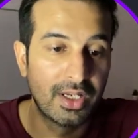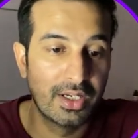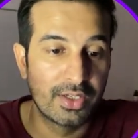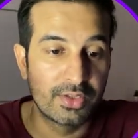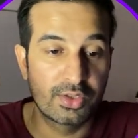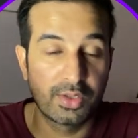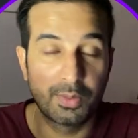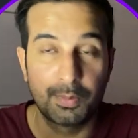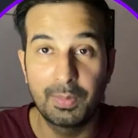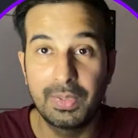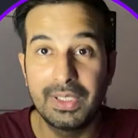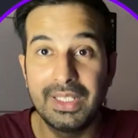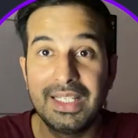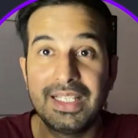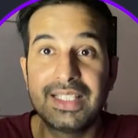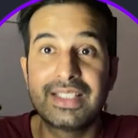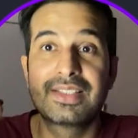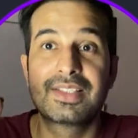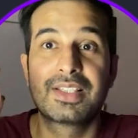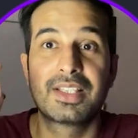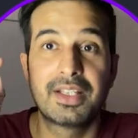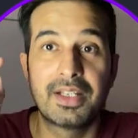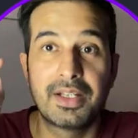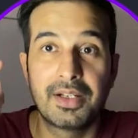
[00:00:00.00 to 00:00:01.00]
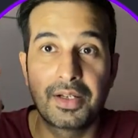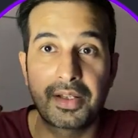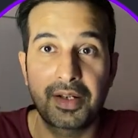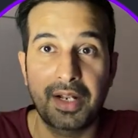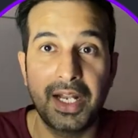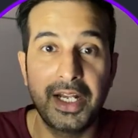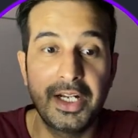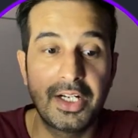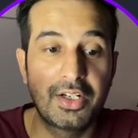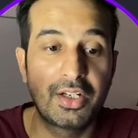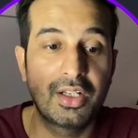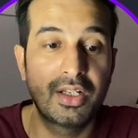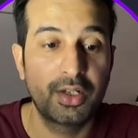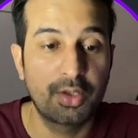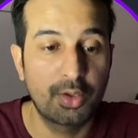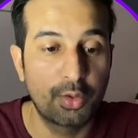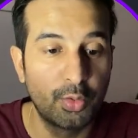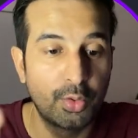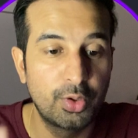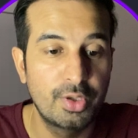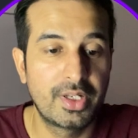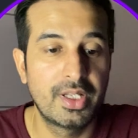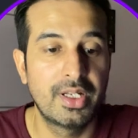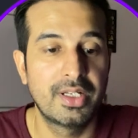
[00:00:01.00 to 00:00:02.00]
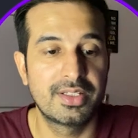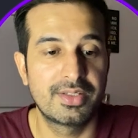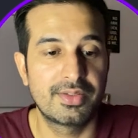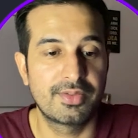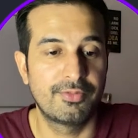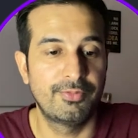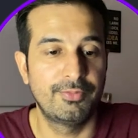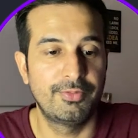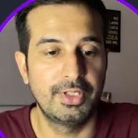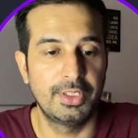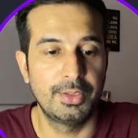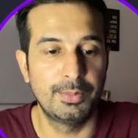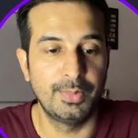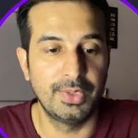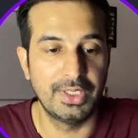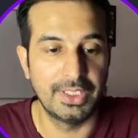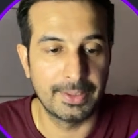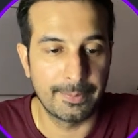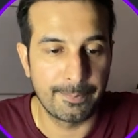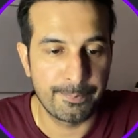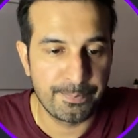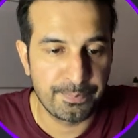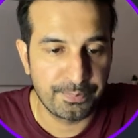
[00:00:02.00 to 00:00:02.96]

So please write code with me.